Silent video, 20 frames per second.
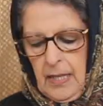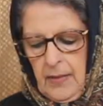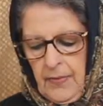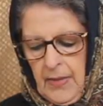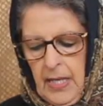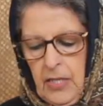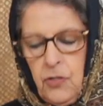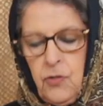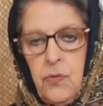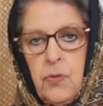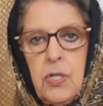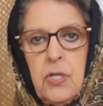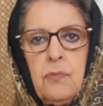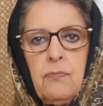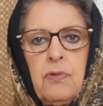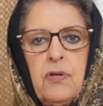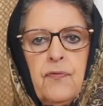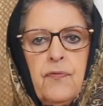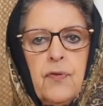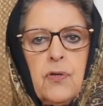that you can
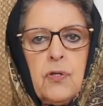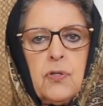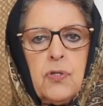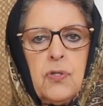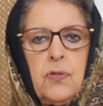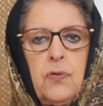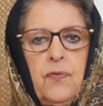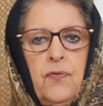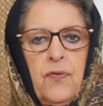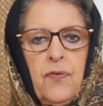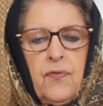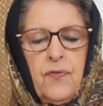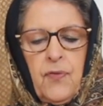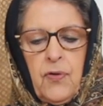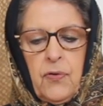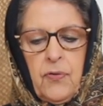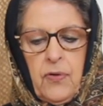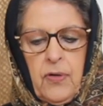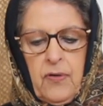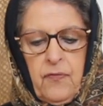refer to for
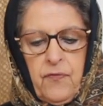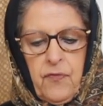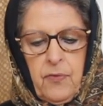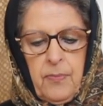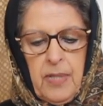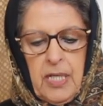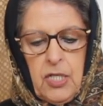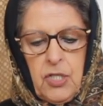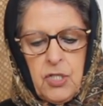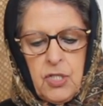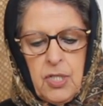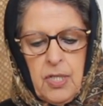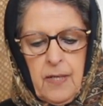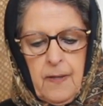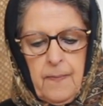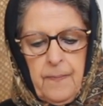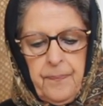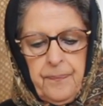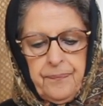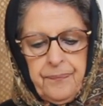further information.
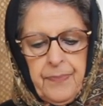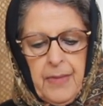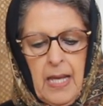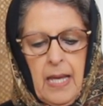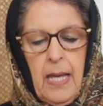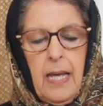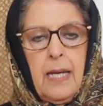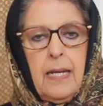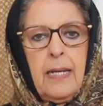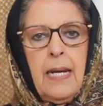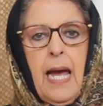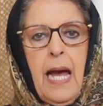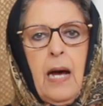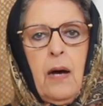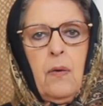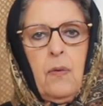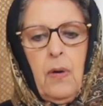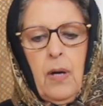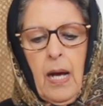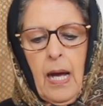
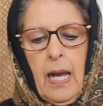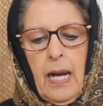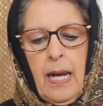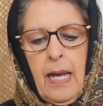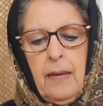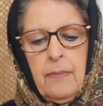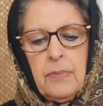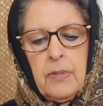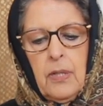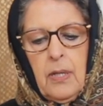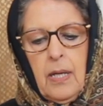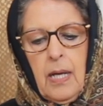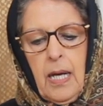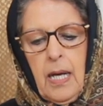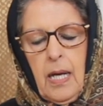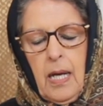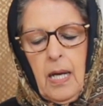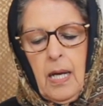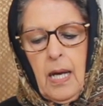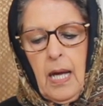Now,
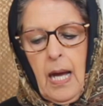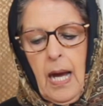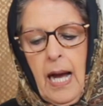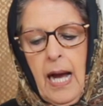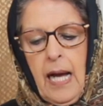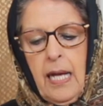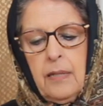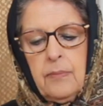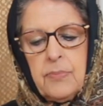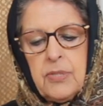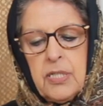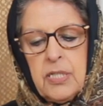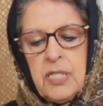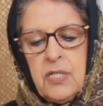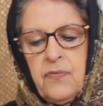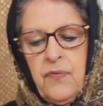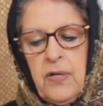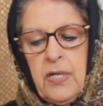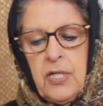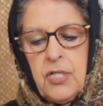alhamdulillah, I am
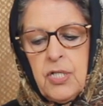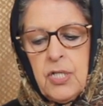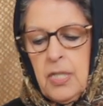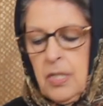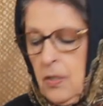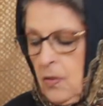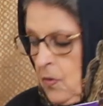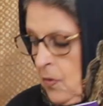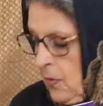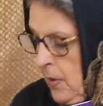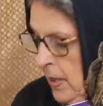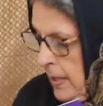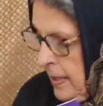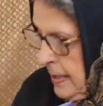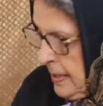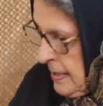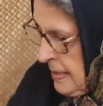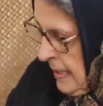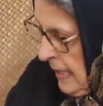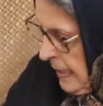just finishing
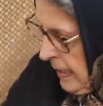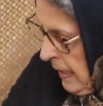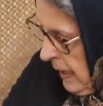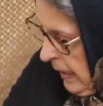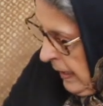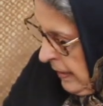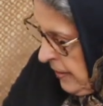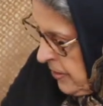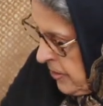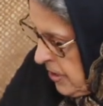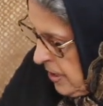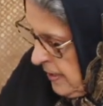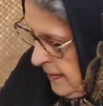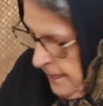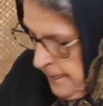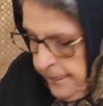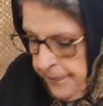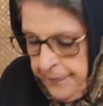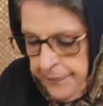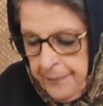Quranic Psychology.
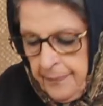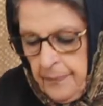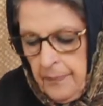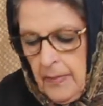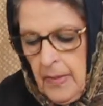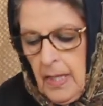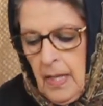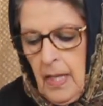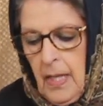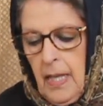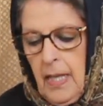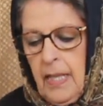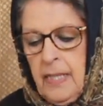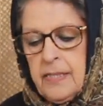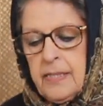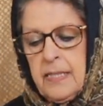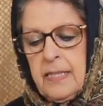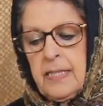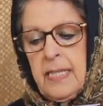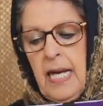
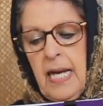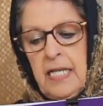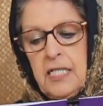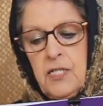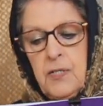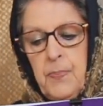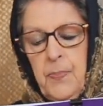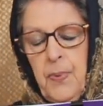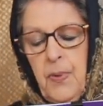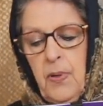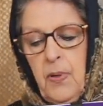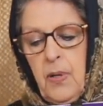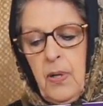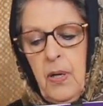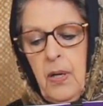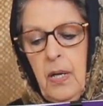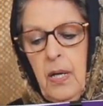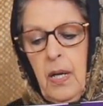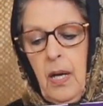It's a textbook